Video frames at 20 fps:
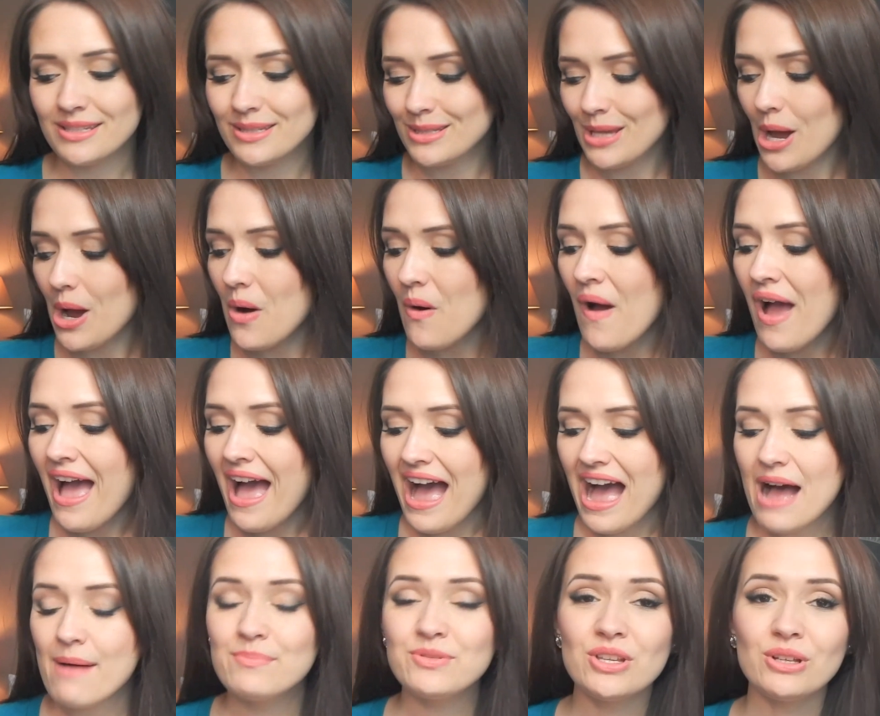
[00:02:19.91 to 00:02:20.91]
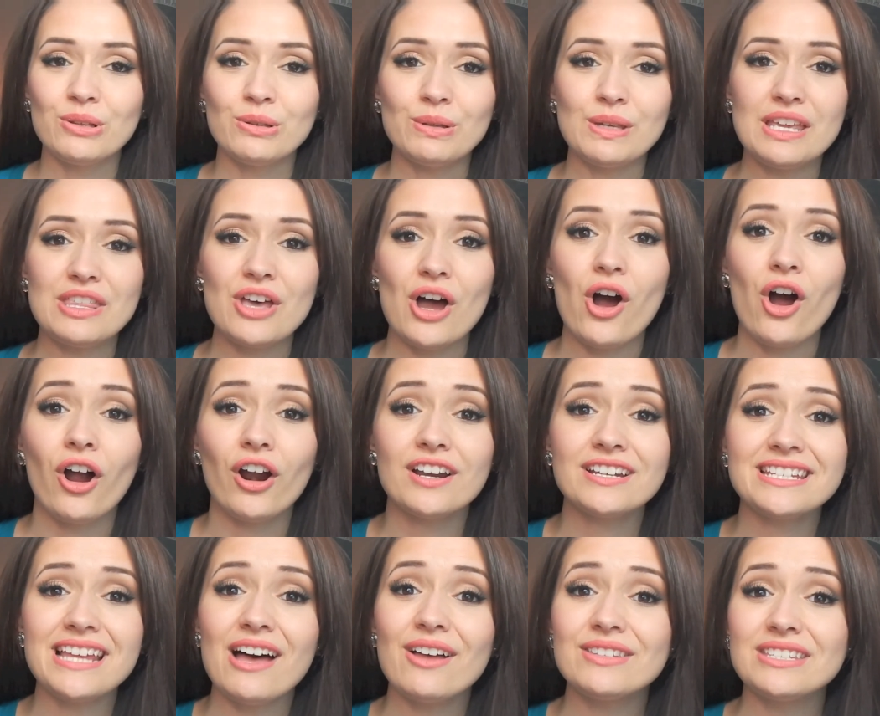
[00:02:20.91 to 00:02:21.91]
So absolutely, the
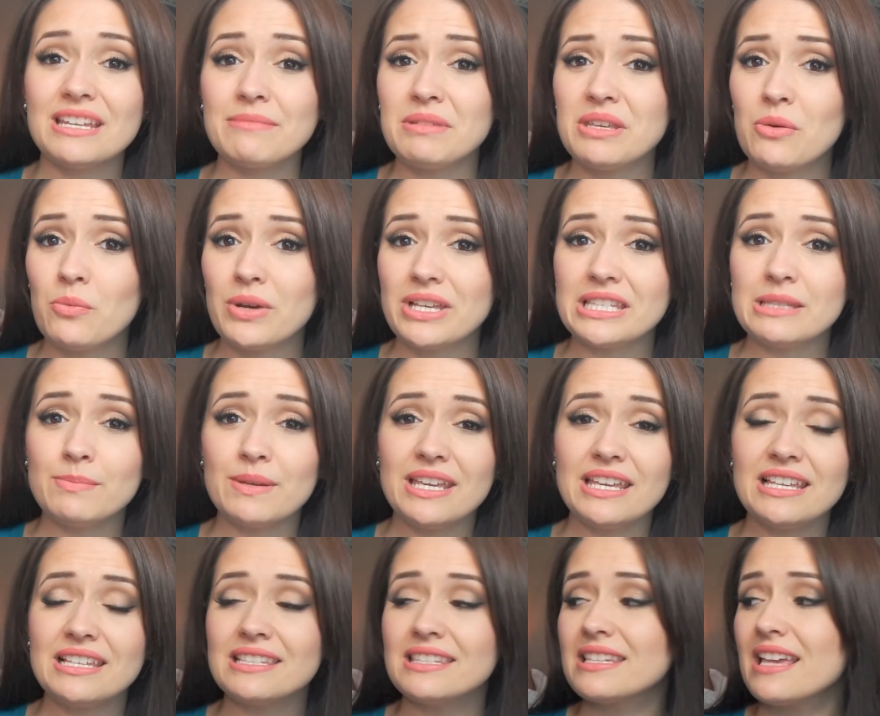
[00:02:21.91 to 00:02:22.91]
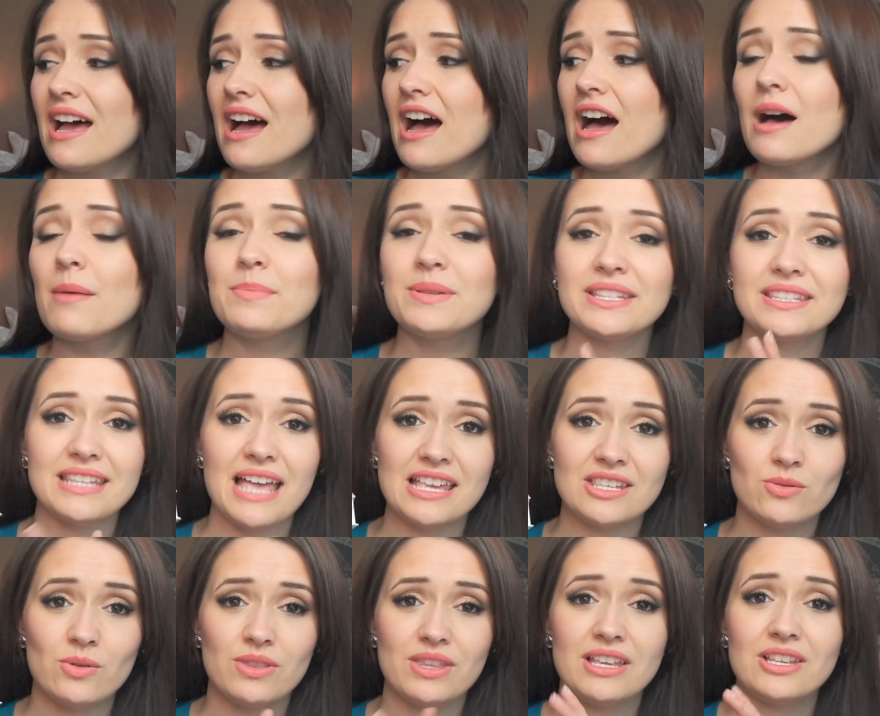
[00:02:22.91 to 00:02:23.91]
Ardell Demi Wispies,
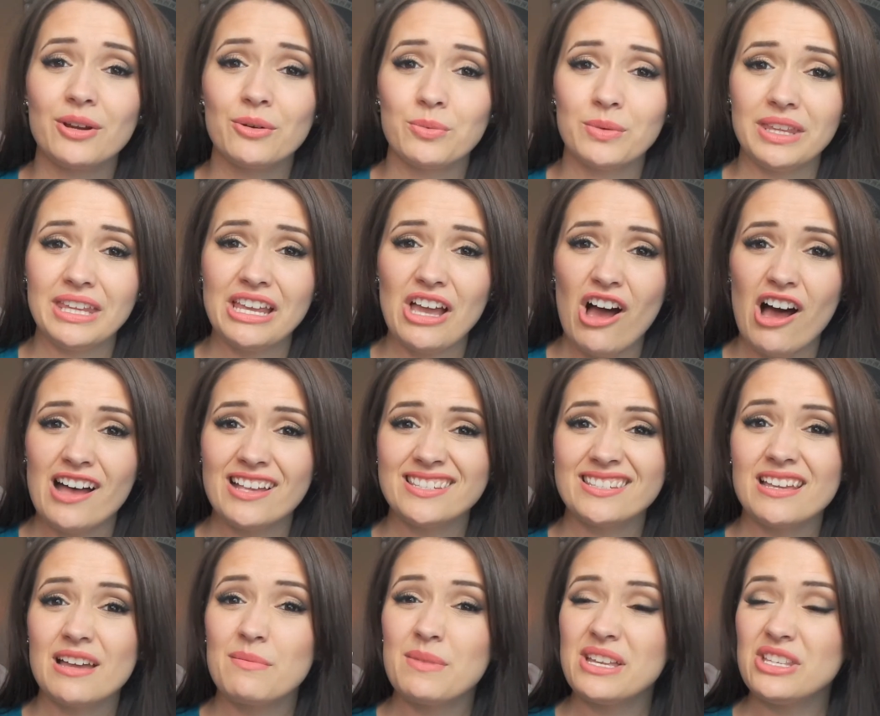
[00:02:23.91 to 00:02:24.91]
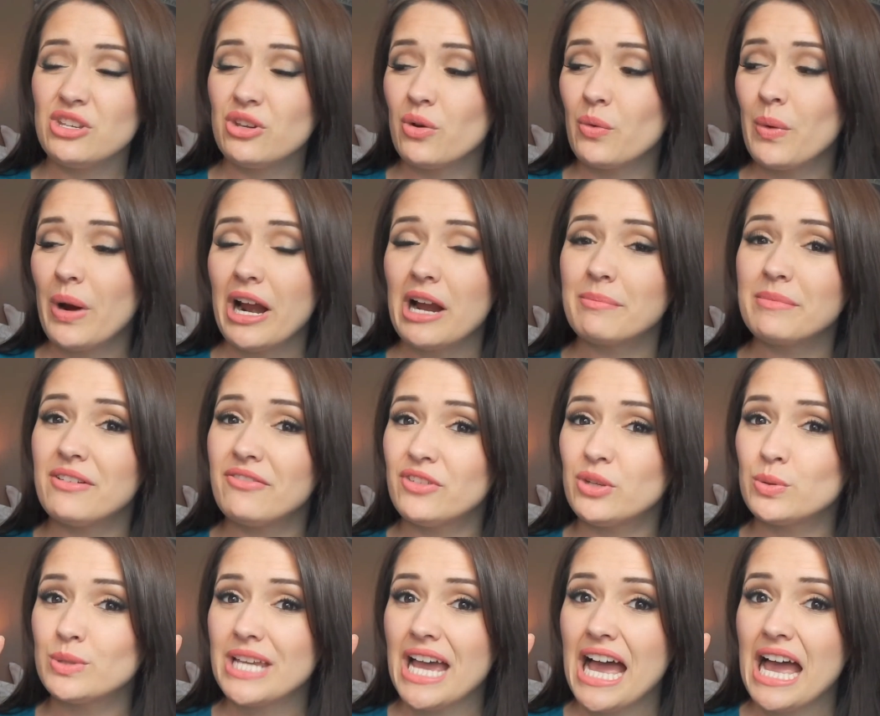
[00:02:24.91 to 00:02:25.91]
obsessed with these. Really awesome, and you can wear them a
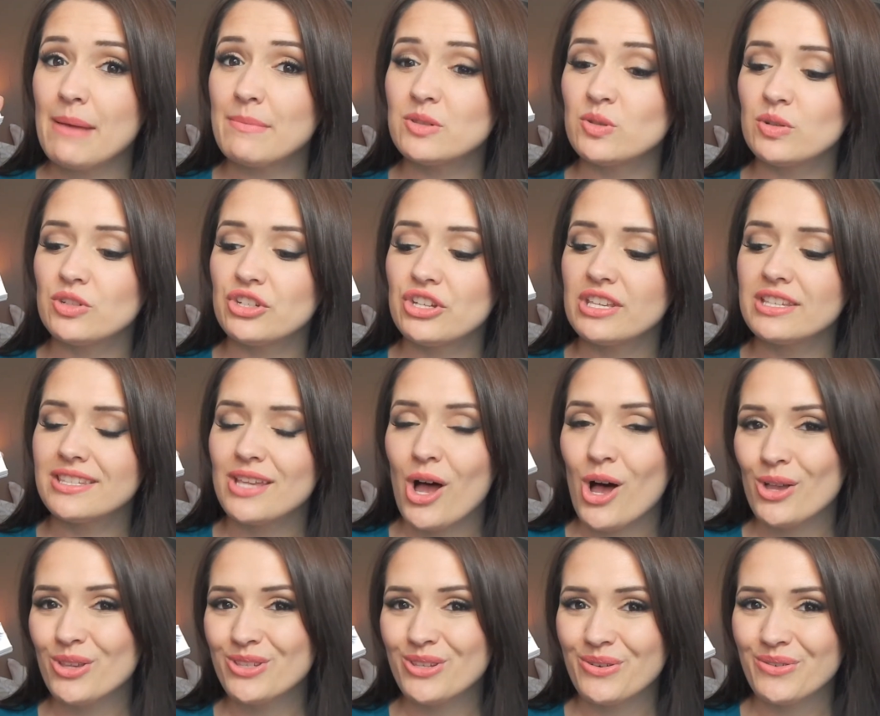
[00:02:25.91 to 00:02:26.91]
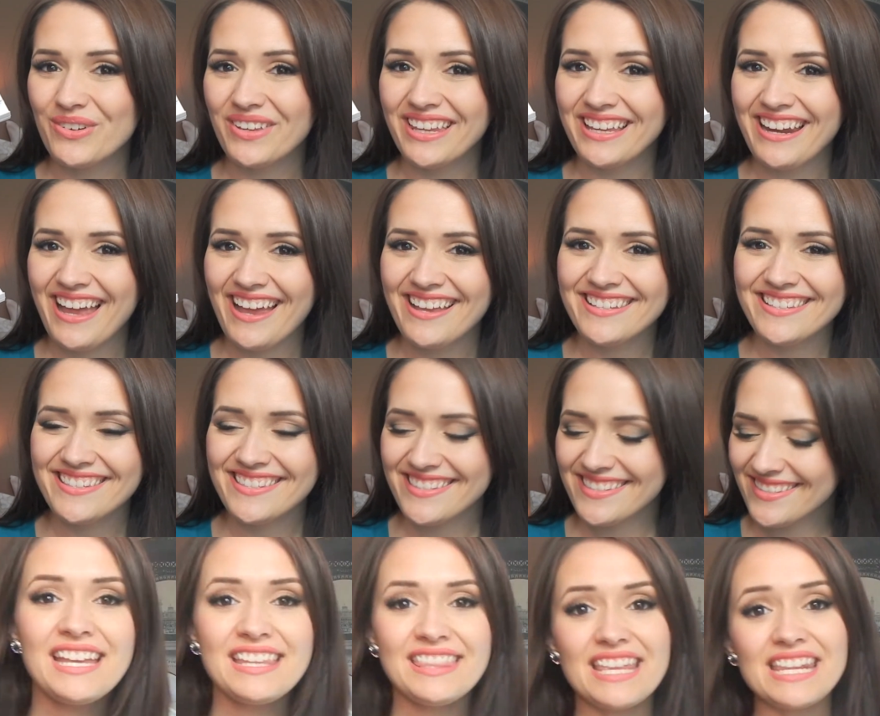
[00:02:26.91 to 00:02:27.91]
few times, which is also really nice.